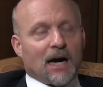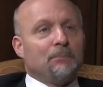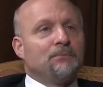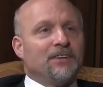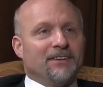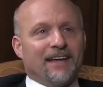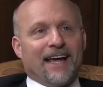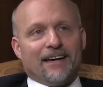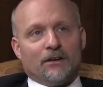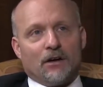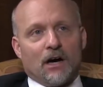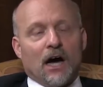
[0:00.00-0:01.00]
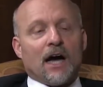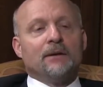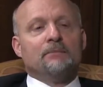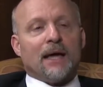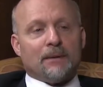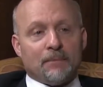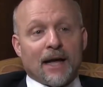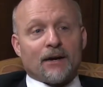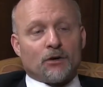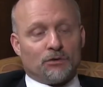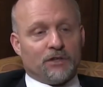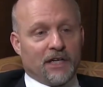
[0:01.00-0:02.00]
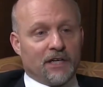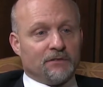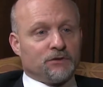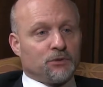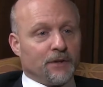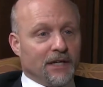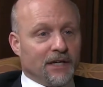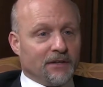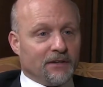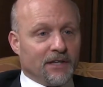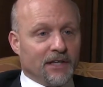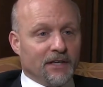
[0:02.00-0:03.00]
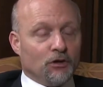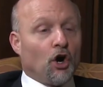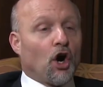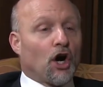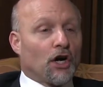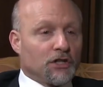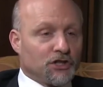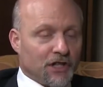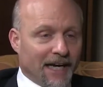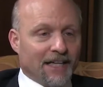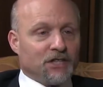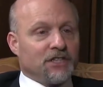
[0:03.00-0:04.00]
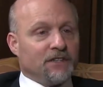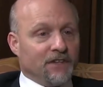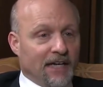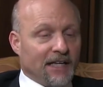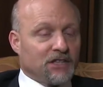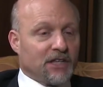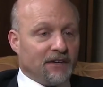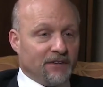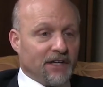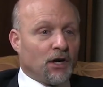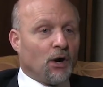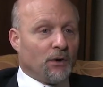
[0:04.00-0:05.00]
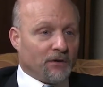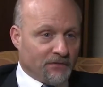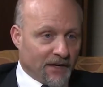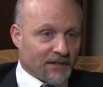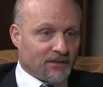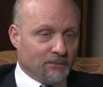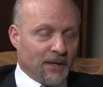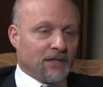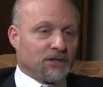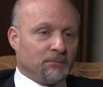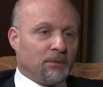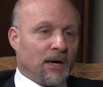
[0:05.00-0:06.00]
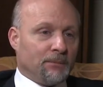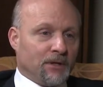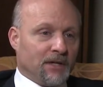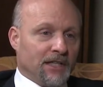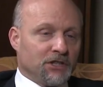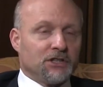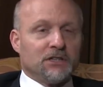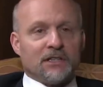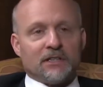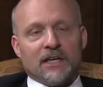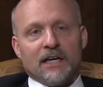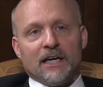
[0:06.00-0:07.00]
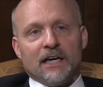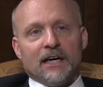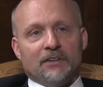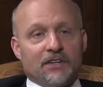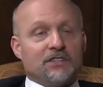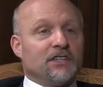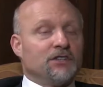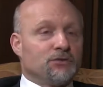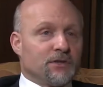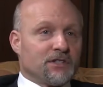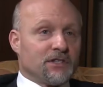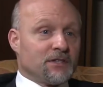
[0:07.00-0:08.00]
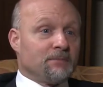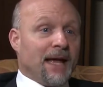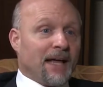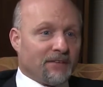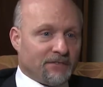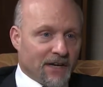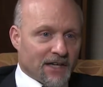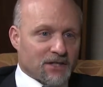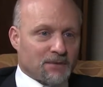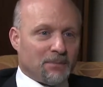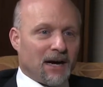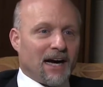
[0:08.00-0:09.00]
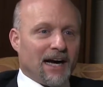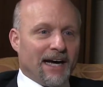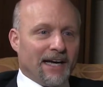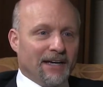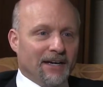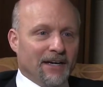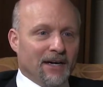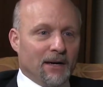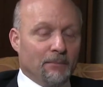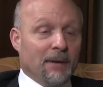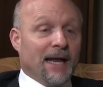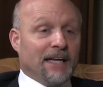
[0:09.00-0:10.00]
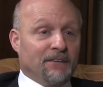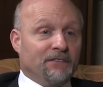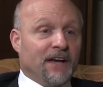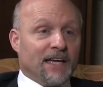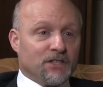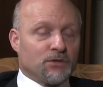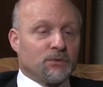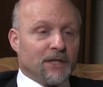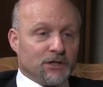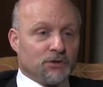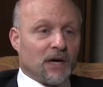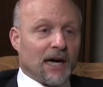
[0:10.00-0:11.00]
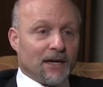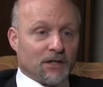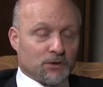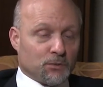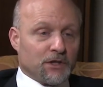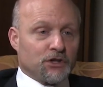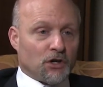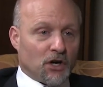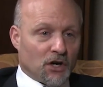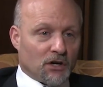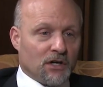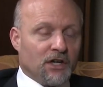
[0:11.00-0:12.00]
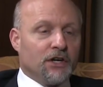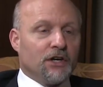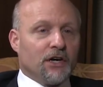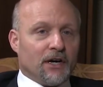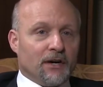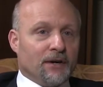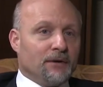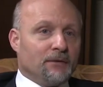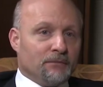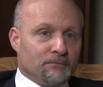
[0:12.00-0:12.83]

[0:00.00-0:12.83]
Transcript: up-to-date unmet medical need of treating the large HCV HIV co-infected patient population and this interest is manifest by many phase three trials, which are uh,